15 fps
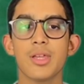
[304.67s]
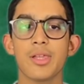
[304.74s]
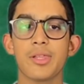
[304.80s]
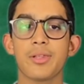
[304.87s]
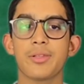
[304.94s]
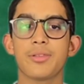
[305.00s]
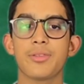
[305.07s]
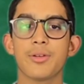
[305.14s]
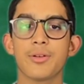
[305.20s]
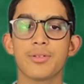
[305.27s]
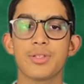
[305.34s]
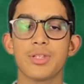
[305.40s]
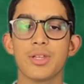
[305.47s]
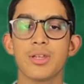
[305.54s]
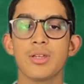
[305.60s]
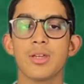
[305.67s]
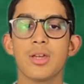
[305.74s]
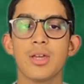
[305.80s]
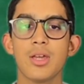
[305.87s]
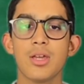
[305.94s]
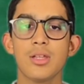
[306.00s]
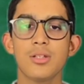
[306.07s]
is 30.
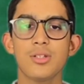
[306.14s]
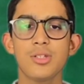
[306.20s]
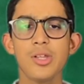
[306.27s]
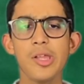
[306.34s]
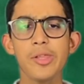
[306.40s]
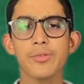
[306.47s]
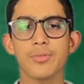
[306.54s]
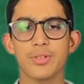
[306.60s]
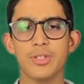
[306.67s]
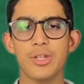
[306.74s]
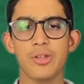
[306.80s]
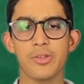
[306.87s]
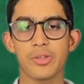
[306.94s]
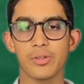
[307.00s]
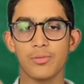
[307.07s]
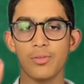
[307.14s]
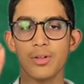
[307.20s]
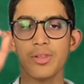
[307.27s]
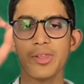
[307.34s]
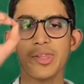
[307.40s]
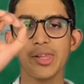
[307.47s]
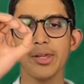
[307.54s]
Just reduce
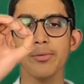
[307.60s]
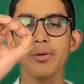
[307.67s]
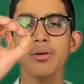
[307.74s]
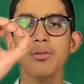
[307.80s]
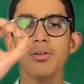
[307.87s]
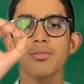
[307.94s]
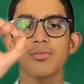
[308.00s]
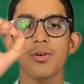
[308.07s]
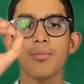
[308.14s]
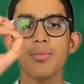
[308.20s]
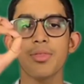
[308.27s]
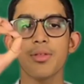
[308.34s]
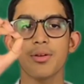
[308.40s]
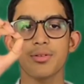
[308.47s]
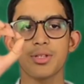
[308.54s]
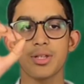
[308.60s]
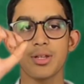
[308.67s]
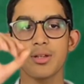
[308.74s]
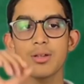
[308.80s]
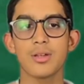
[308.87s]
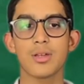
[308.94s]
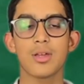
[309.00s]
1 0 from
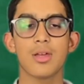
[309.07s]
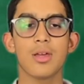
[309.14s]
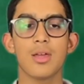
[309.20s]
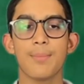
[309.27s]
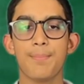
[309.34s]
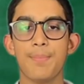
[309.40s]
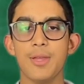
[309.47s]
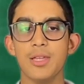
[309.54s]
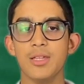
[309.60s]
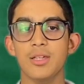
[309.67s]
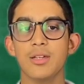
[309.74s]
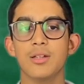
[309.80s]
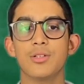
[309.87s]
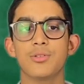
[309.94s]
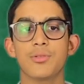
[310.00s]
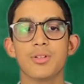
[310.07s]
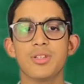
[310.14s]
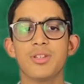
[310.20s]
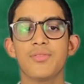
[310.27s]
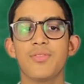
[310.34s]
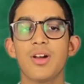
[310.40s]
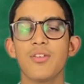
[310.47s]
30. B.
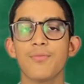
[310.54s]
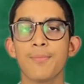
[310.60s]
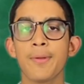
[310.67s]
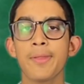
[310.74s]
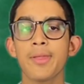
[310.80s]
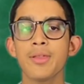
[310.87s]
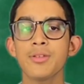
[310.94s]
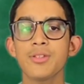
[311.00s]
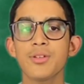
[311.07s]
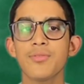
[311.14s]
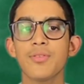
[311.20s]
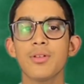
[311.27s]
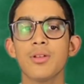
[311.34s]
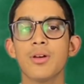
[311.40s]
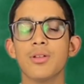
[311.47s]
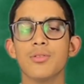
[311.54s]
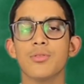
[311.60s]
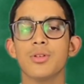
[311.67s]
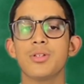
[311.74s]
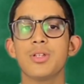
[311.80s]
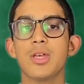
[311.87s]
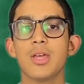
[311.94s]
25% of
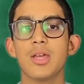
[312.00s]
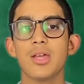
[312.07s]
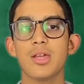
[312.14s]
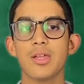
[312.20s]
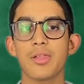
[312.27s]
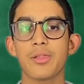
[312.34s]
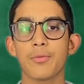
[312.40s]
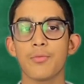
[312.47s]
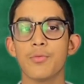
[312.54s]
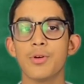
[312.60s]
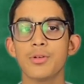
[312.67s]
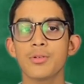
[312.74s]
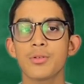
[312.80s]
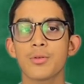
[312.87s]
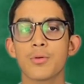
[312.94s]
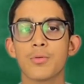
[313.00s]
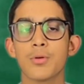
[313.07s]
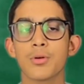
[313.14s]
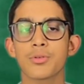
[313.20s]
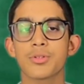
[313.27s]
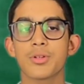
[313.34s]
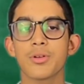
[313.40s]
100 is
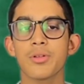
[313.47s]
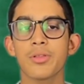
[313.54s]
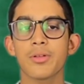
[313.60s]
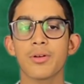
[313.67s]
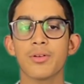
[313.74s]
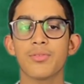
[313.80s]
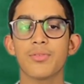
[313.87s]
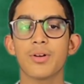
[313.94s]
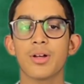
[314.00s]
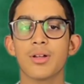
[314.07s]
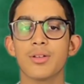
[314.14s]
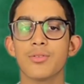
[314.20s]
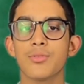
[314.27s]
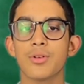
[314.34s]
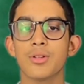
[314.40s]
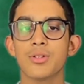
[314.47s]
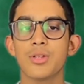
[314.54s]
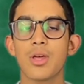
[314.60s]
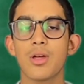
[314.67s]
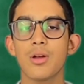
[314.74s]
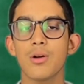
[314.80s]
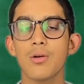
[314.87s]
1/4 of 100,
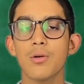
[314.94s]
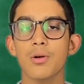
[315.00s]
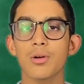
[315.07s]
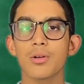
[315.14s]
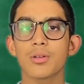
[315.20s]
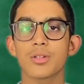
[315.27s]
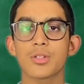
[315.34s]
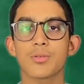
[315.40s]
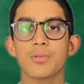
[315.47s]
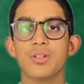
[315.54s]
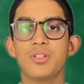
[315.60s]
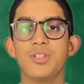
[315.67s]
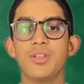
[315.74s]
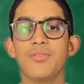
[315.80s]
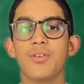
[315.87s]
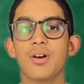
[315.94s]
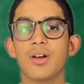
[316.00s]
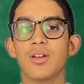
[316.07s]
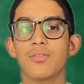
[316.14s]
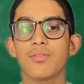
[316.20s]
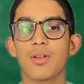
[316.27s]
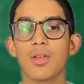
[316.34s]
or
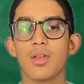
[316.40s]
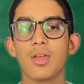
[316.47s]
25.